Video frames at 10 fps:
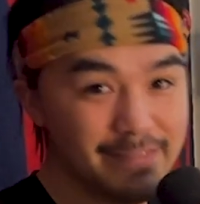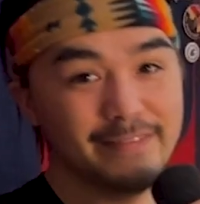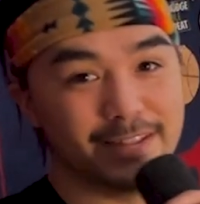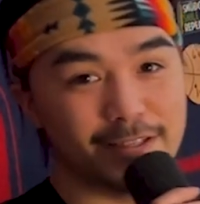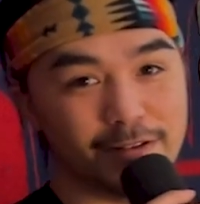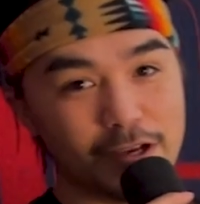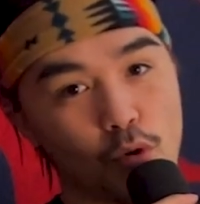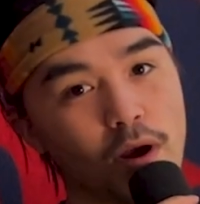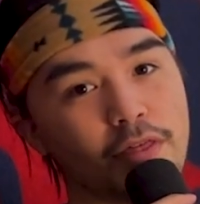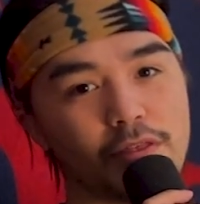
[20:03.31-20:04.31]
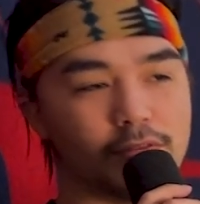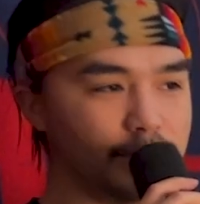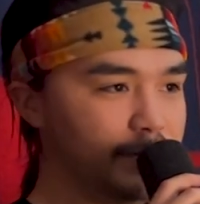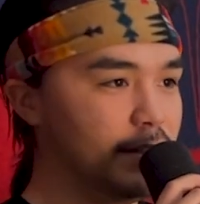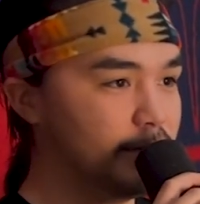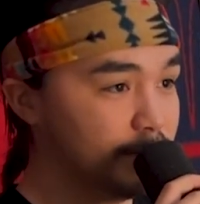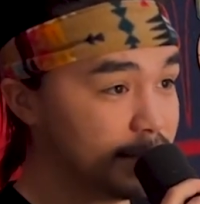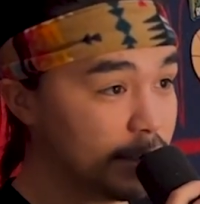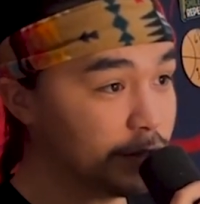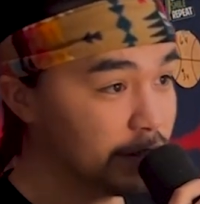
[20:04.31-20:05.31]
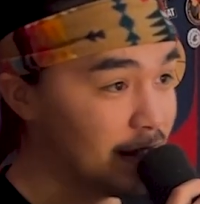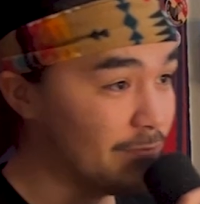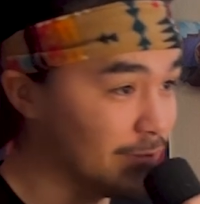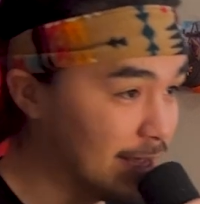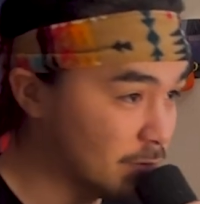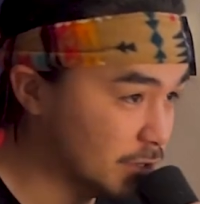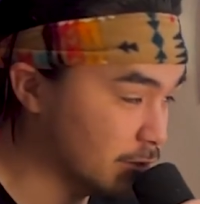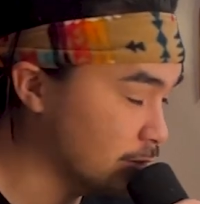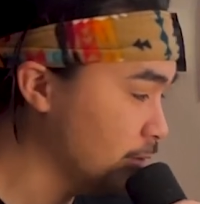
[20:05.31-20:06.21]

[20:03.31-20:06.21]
to deal with. I'm telling you that for damn sure.